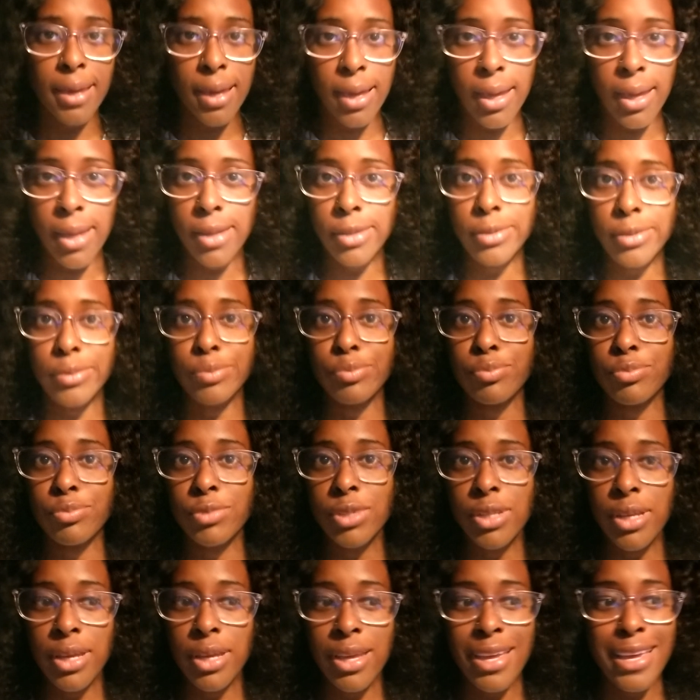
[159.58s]
take it
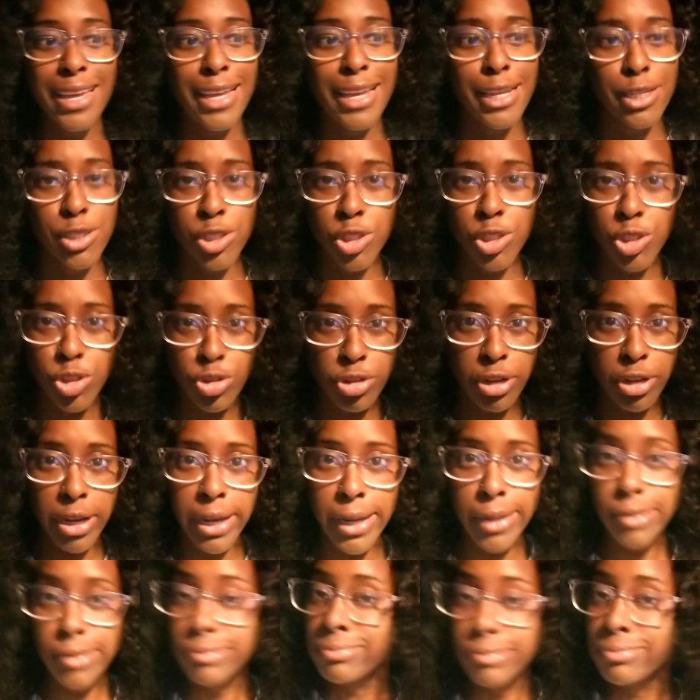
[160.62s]
in
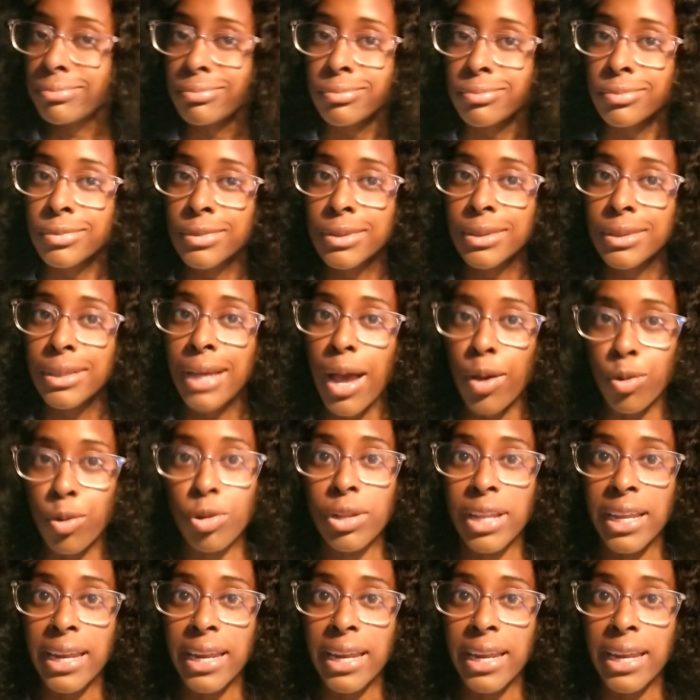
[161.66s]
straight and go